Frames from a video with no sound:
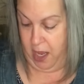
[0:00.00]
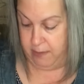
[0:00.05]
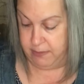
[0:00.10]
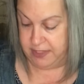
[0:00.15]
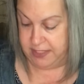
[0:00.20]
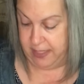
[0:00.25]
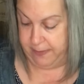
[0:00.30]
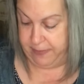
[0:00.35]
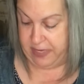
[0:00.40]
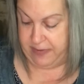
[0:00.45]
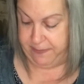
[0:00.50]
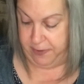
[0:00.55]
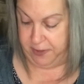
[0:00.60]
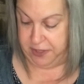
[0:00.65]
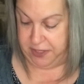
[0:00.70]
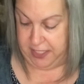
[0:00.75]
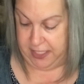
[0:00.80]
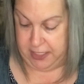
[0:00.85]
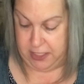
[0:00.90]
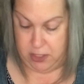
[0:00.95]
Some people
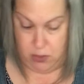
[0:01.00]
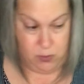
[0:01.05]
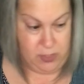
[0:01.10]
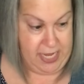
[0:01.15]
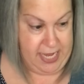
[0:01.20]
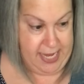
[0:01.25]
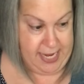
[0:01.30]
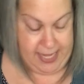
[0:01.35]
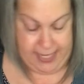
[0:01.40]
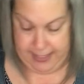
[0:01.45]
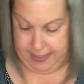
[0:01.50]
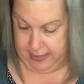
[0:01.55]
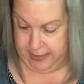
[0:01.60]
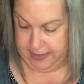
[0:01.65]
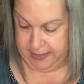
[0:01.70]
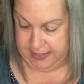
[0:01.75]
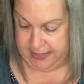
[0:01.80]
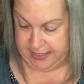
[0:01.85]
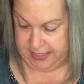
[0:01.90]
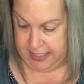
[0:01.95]
think you can't
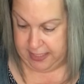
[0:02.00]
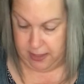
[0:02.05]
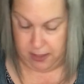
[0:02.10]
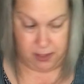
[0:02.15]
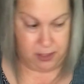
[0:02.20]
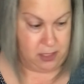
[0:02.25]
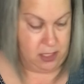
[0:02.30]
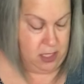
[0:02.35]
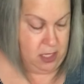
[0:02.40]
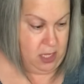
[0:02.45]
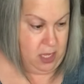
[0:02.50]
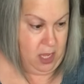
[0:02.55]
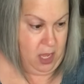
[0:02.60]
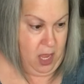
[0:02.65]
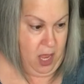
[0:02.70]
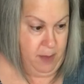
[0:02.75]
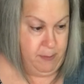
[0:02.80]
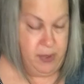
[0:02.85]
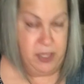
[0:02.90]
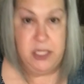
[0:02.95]
seal,
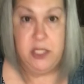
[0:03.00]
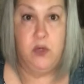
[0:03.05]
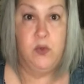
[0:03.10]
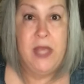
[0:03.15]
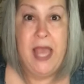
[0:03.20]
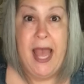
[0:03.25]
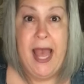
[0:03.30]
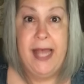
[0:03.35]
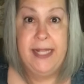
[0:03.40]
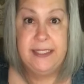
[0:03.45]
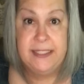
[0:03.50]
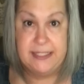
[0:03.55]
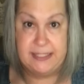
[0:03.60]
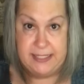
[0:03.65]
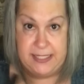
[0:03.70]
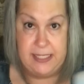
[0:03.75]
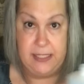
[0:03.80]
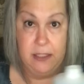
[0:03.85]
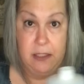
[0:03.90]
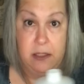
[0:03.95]
but you can
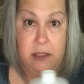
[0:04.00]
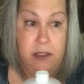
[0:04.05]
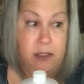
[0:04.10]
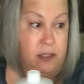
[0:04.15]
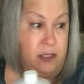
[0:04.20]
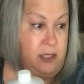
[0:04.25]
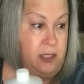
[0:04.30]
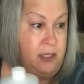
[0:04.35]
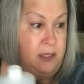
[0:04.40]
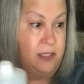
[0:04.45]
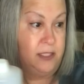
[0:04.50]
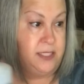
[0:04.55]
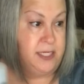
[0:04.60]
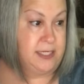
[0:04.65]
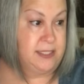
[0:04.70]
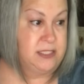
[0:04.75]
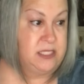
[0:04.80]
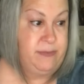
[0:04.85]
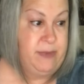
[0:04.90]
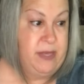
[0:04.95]
seal the
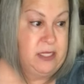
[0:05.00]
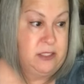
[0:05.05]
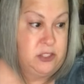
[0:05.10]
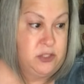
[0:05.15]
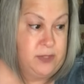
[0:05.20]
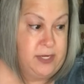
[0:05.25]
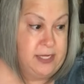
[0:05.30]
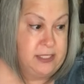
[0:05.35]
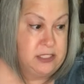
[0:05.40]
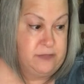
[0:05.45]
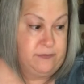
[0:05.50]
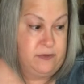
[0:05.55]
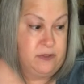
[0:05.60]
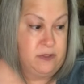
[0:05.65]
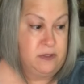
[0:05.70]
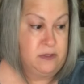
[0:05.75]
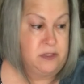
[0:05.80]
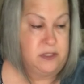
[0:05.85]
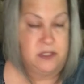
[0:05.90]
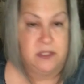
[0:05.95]
Dixie Belle
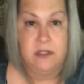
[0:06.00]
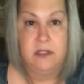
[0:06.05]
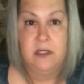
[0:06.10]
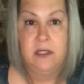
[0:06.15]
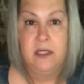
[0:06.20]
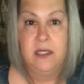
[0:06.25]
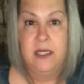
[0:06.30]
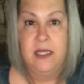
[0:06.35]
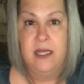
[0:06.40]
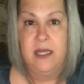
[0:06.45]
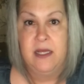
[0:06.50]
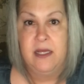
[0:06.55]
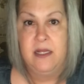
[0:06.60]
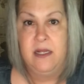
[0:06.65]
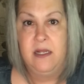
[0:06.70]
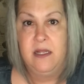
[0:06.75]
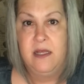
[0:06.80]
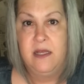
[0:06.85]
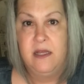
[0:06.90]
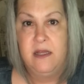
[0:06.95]
transfers. I
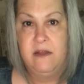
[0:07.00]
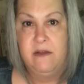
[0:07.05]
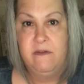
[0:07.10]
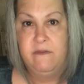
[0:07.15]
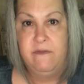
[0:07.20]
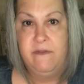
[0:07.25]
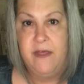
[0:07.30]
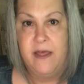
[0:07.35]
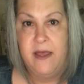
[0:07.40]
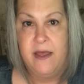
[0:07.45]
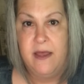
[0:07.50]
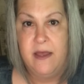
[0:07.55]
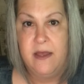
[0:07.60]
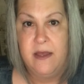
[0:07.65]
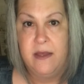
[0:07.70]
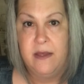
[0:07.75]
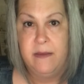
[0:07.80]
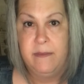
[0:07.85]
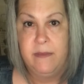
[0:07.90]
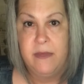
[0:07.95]
love
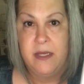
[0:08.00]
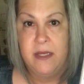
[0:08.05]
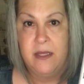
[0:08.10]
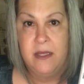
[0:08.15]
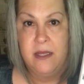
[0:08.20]
them.